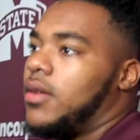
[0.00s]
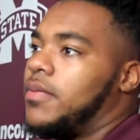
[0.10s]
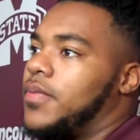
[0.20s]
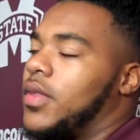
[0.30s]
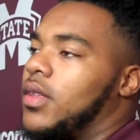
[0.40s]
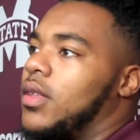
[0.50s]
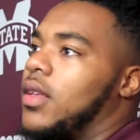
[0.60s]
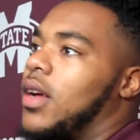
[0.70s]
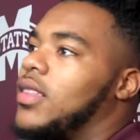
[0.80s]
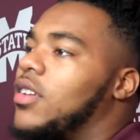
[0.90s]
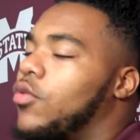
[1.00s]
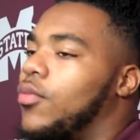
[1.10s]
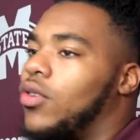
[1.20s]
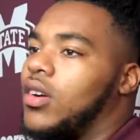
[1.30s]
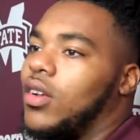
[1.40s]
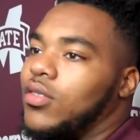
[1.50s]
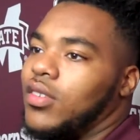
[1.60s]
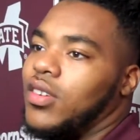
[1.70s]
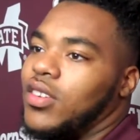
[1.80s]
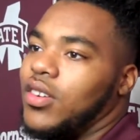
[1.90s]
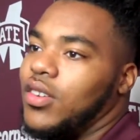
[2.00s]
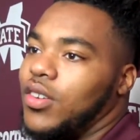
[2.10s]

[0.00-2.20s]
I think we're more closer this year,